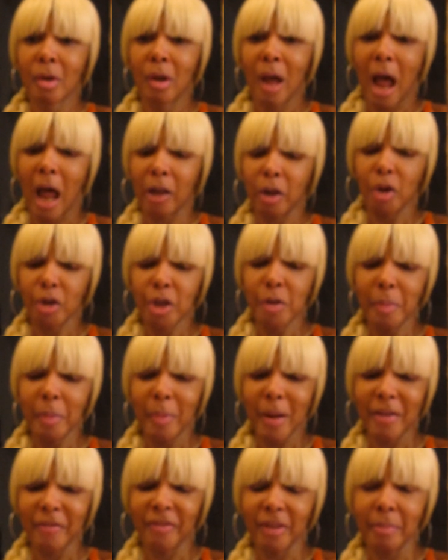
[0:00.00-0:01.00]
How long you been
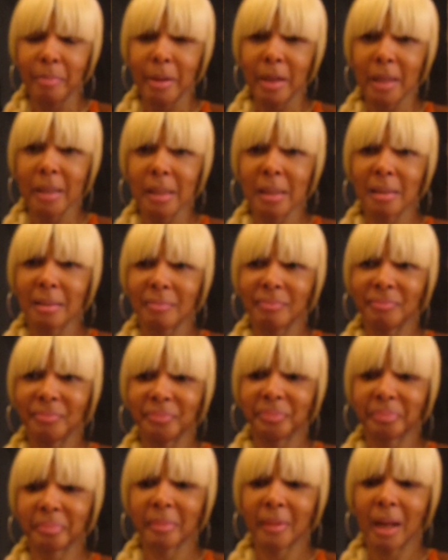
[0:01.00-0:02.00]
waiting for the bus?
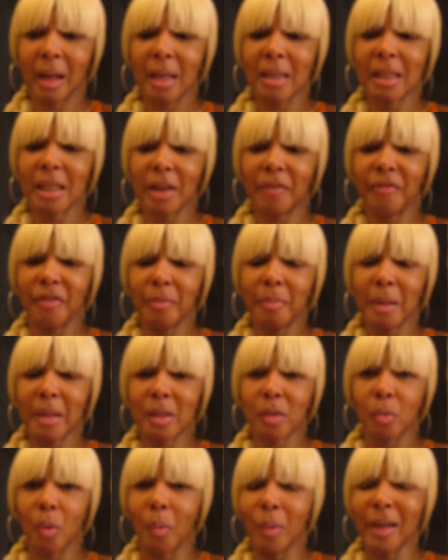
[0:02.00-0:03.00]
I said a few
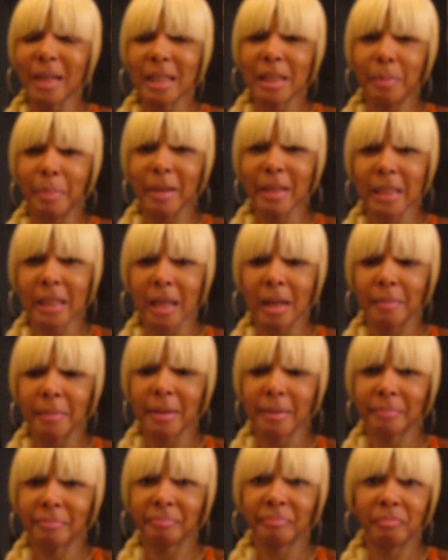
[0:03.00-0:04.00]
minutes. Well, when is the bus coming?
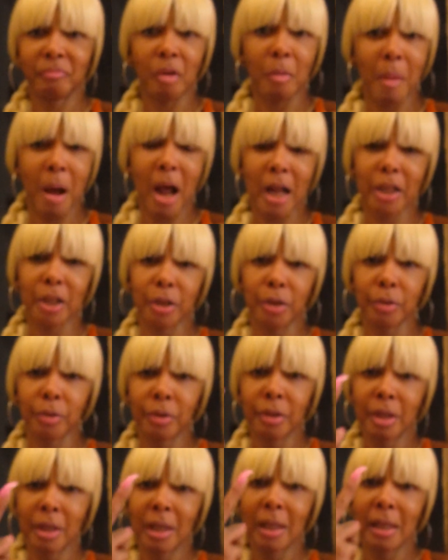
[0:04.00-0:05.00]
Remind you.
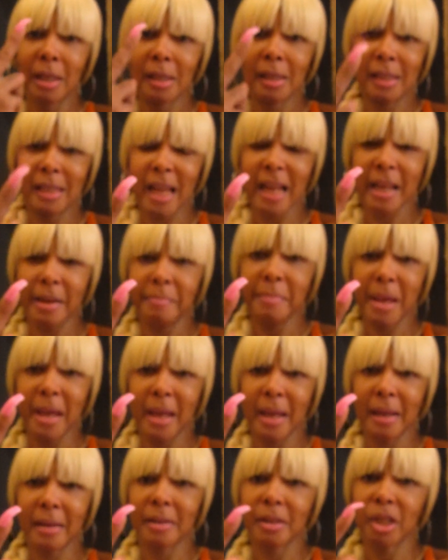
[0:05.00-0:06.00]
Second
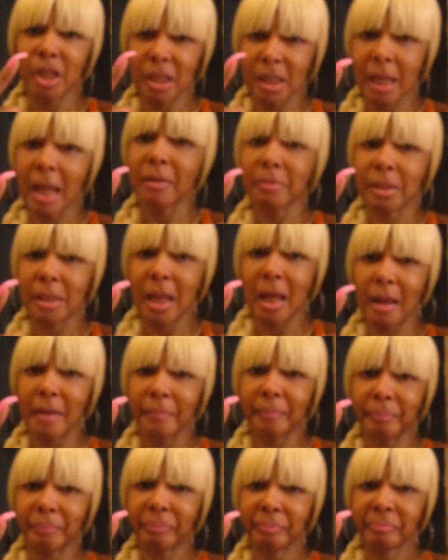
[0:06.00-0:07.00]
man just outside.
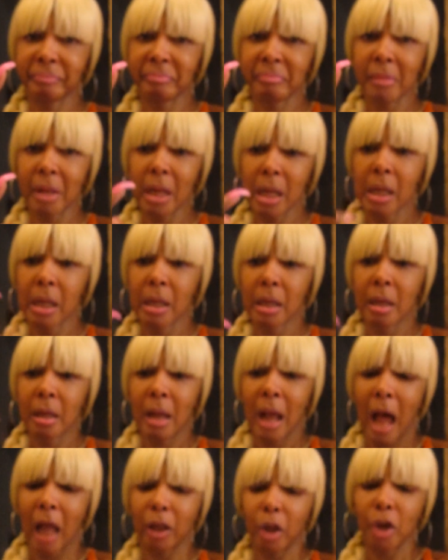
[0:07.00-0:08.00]

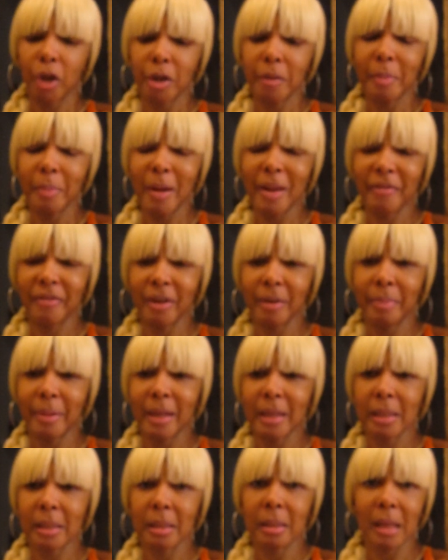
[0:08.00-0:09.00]
How long you been waiting for the
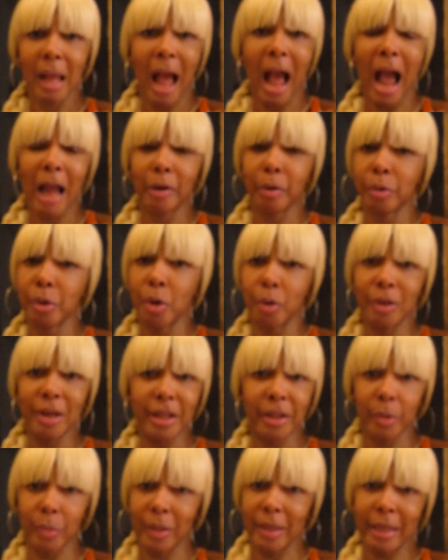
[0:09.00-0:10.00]
bus? I don't know
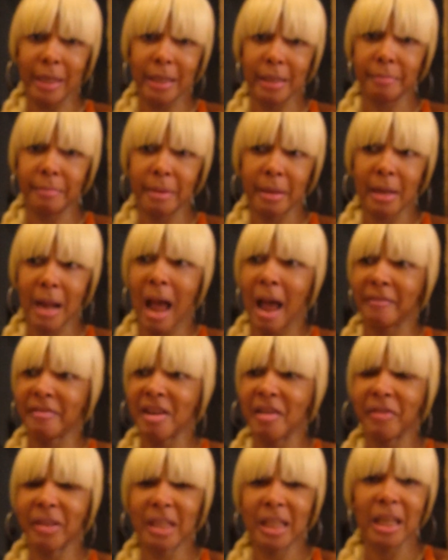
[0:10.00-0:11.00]
neither one of these men. I've
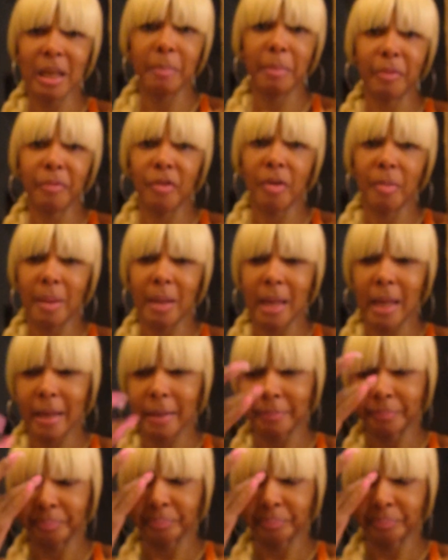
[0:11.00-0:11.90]
never seen it before in my life.